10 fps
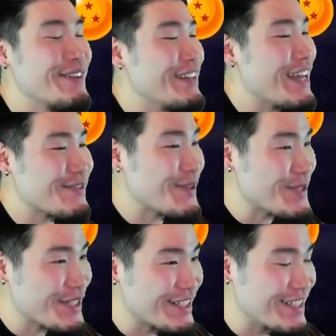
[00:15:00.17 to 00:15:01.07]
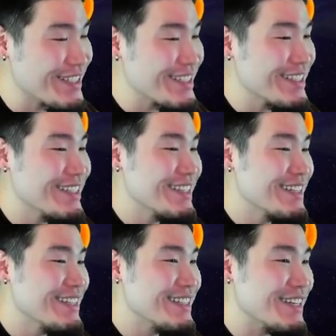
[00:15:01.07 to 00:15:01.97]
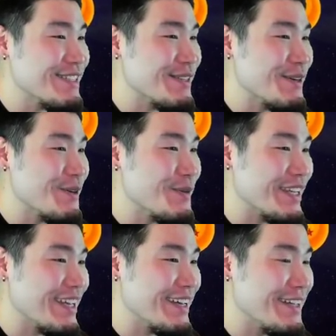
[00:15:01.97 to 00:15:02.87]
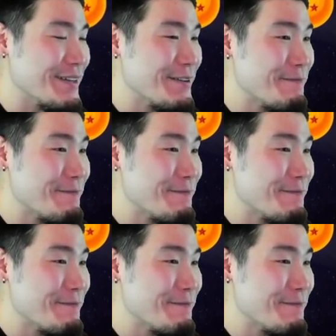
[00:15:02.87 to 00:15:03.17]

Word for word: the next few turns just so we can